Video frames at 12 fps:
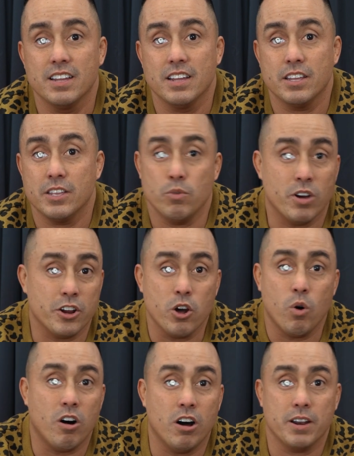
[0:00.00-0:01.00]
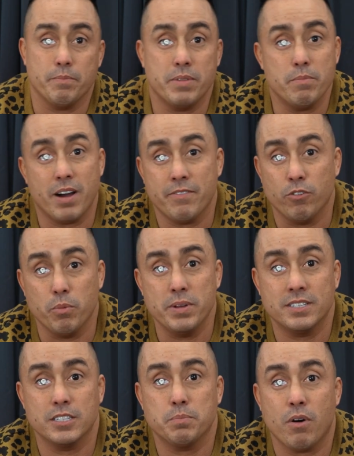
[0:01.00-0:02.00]
you want to go on and be my full
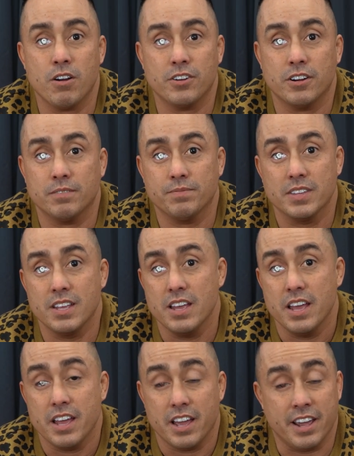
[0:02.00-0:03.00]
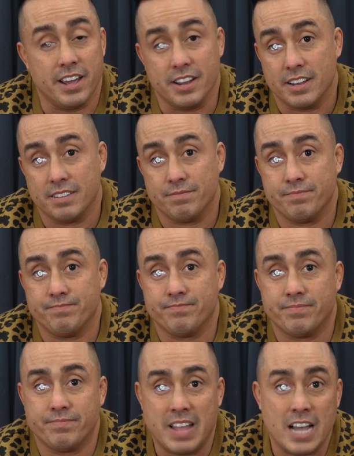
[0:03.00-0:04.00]
business partner? And
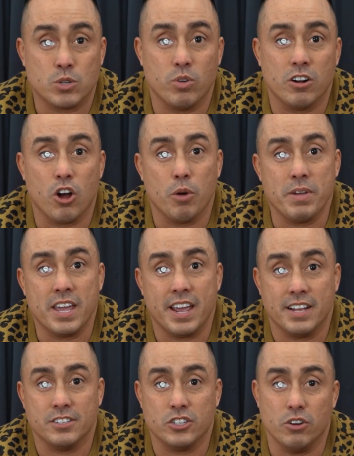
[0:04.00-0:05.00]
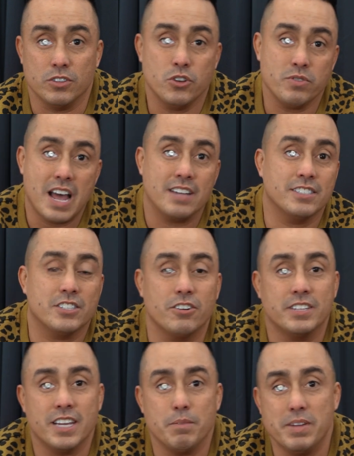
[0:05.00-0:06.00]
that's where it all began. So in
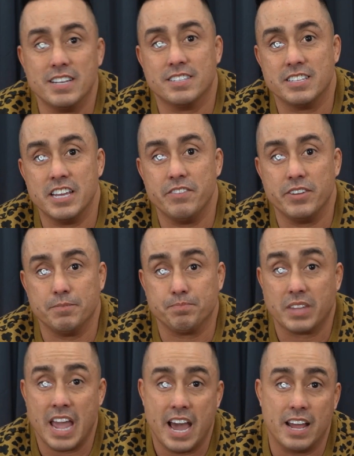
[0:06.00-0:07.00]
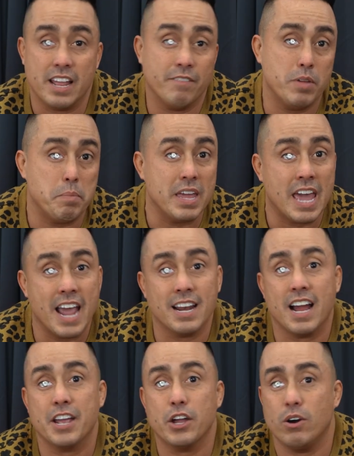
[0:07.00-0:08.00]
2013, me and Steven had MVP
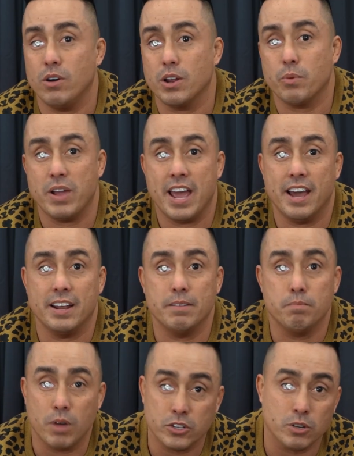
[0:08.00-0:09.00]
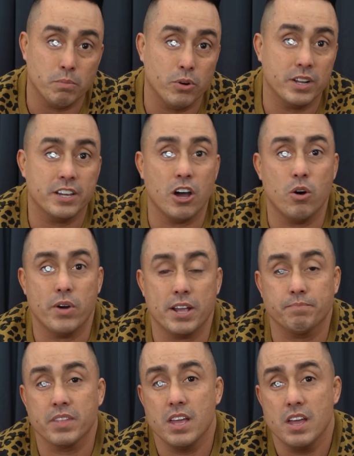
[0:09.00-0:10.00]
Canine going. We had Muscle Bully going.
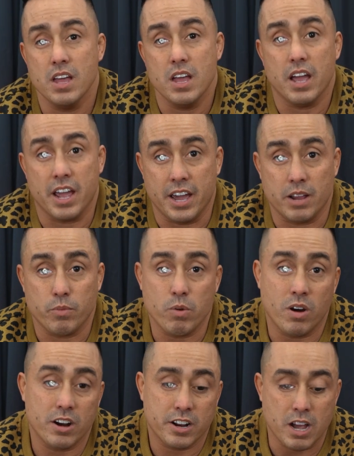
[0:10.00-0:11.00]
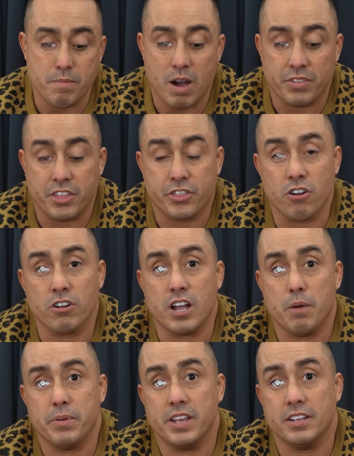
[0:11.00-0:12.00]
And we wanted to come out with a third
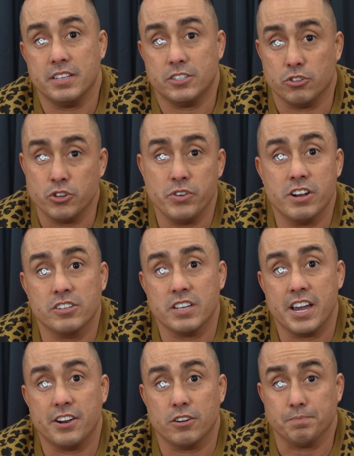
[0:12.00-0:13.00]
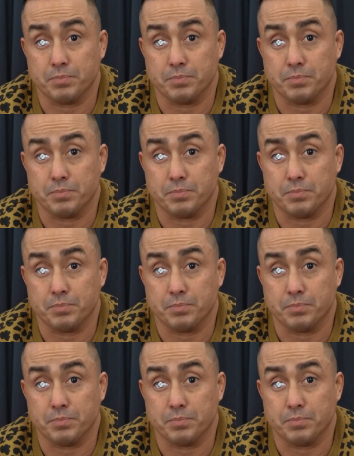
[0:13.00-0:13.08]
company. So 2 years later,